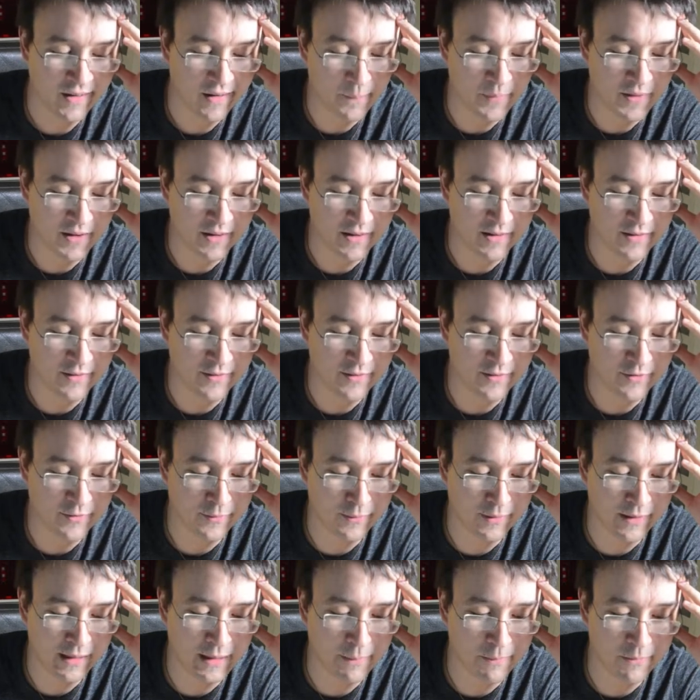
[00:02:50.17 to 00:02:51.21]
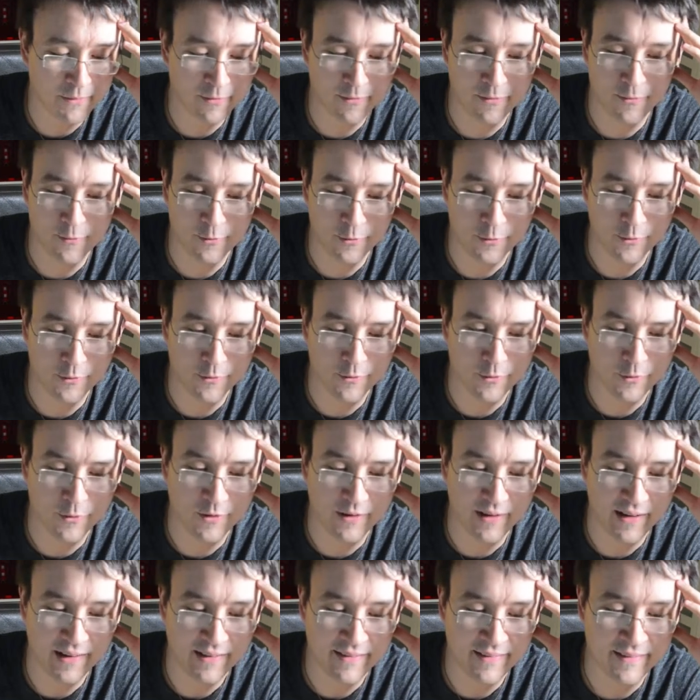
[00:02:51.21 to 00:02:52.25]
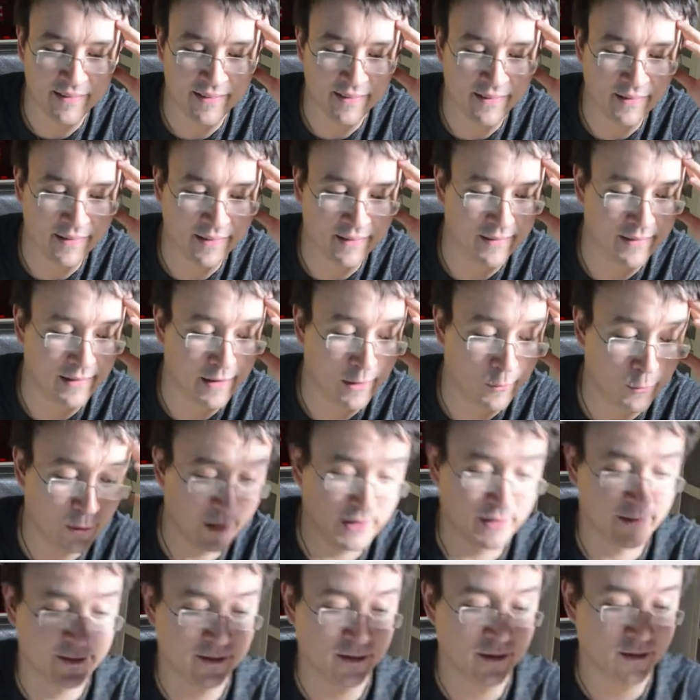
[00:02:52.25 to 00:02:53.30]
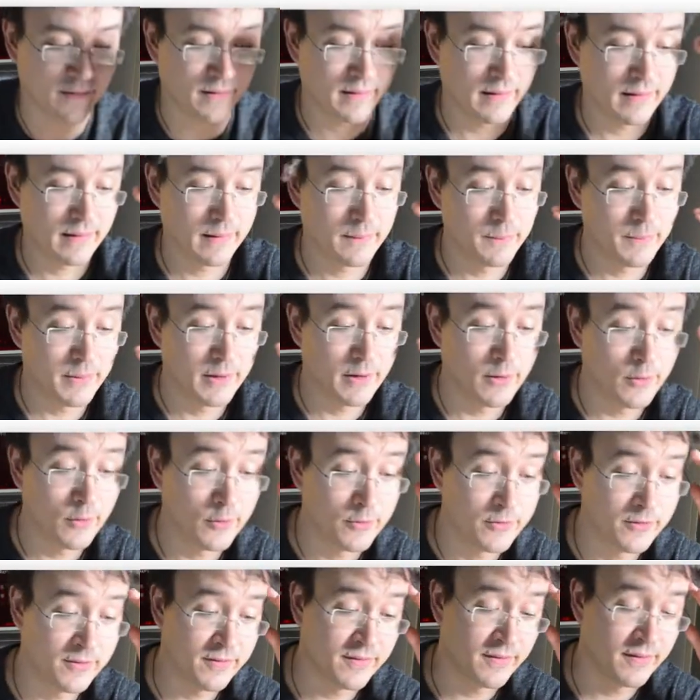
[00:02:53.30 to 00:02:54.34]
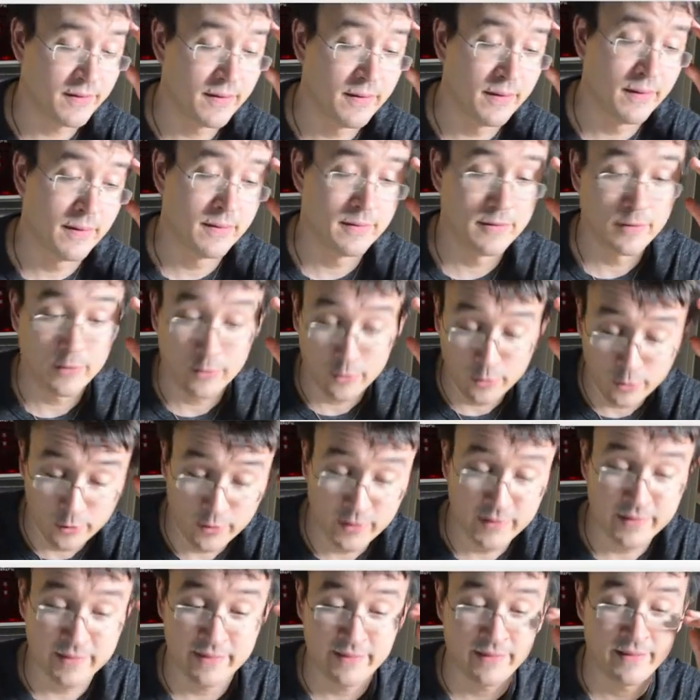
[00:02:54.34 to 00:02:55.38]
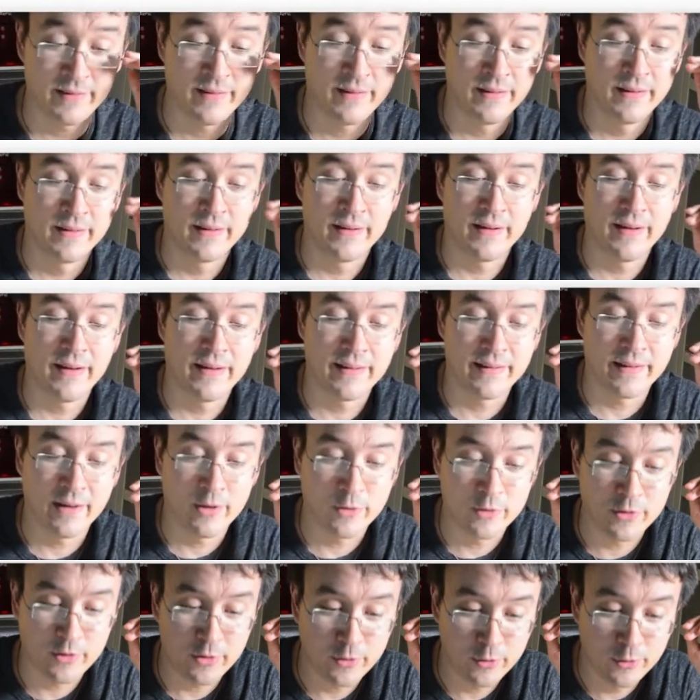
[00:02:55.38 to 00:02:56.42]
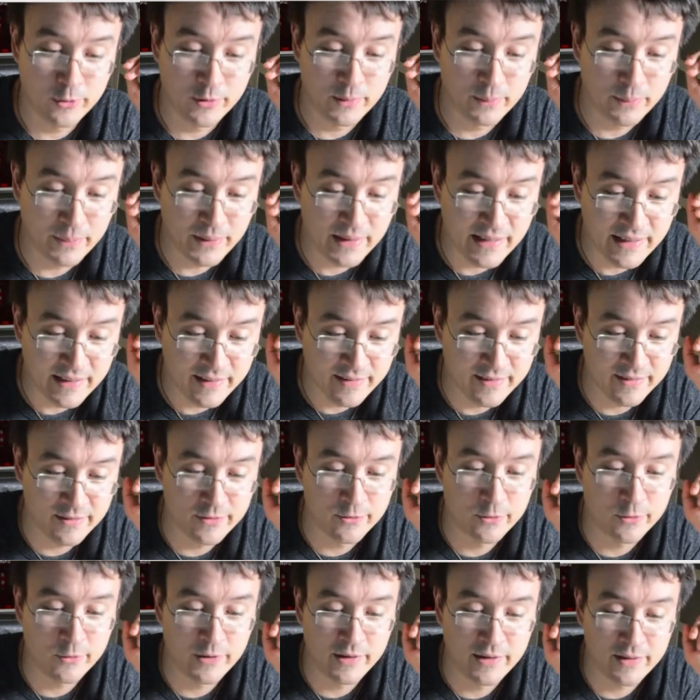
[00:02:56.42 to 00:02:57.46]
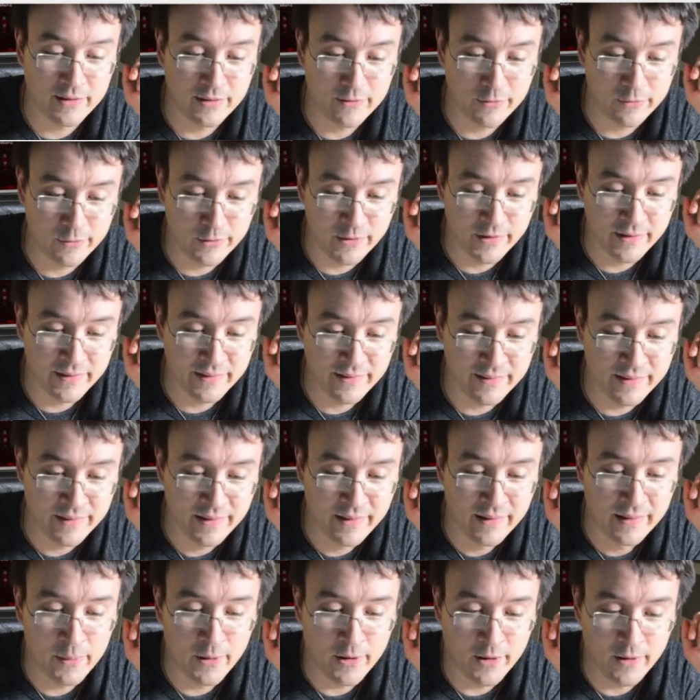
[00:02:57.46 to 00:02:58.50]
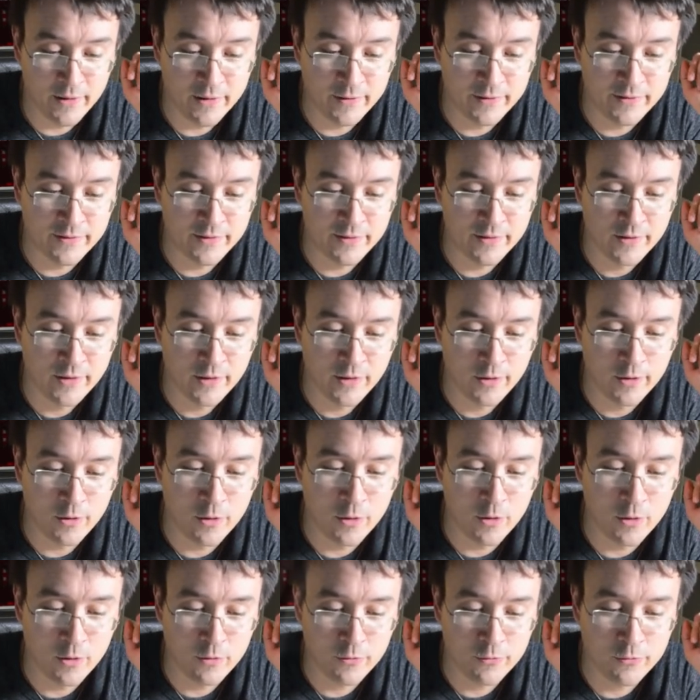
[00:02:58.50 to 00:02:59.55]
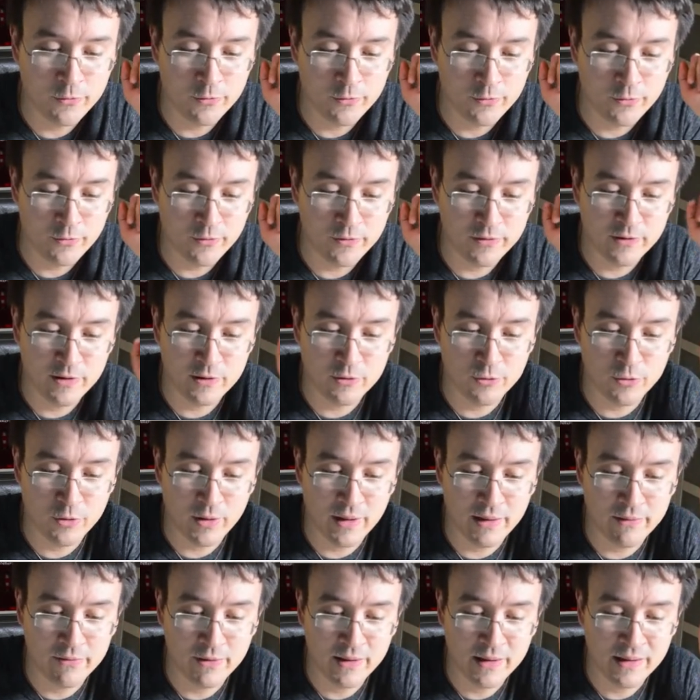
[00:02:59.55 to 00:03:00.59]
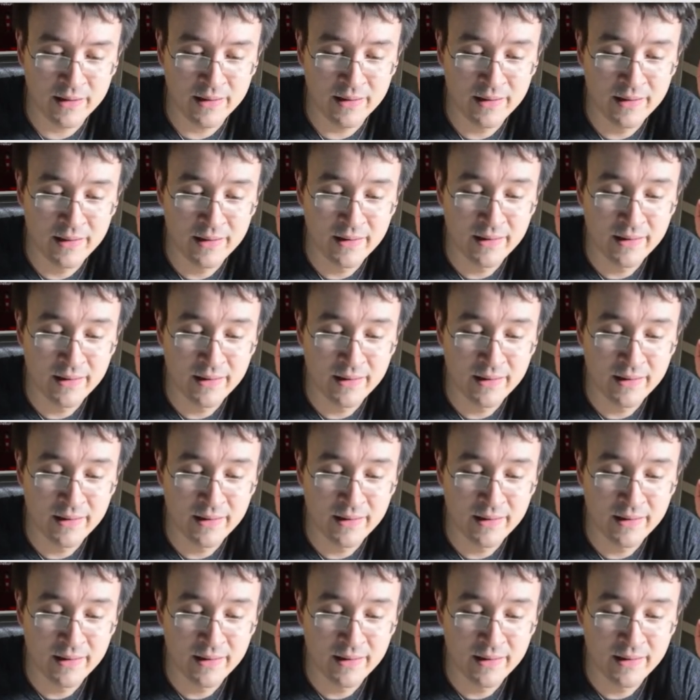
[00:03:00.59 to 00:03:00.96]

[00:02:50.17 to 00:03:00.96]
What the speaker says: I can skip through to the next. Now we are talking about the current and how the current peaks during different parts of the driving